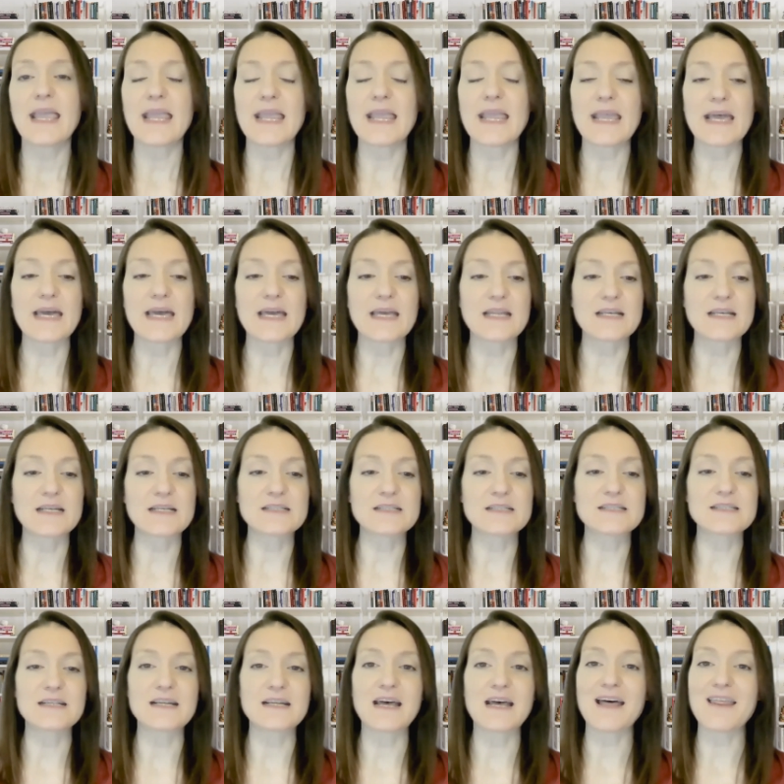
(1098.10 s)
And
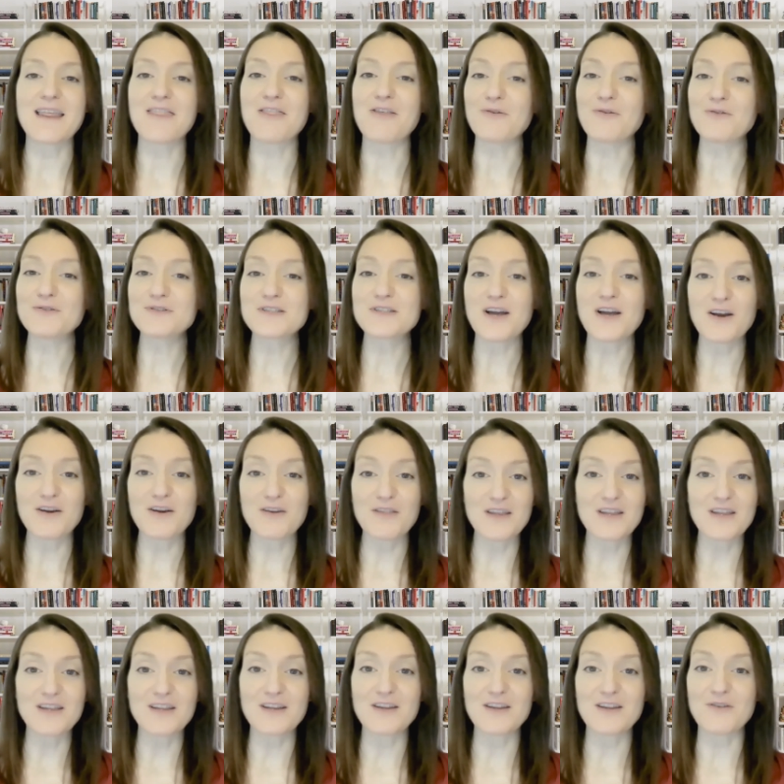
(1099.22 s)
those are
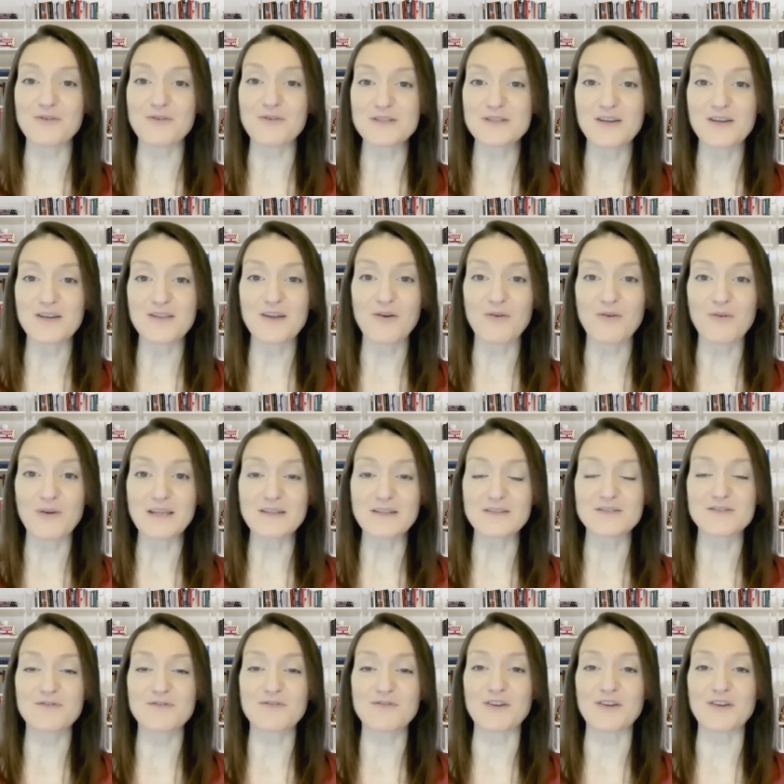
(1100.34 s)
the those are the
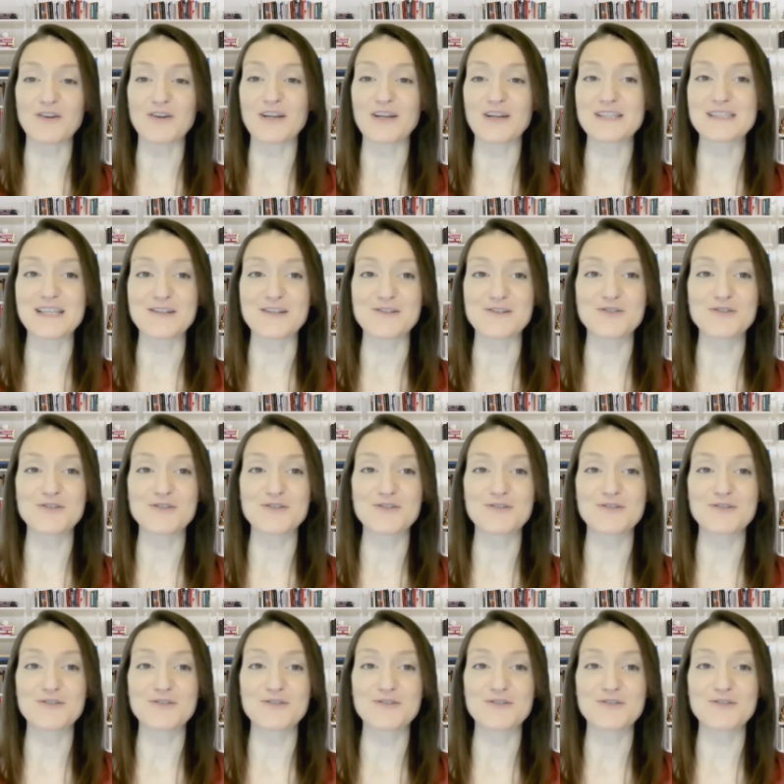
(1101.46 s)
oils for essential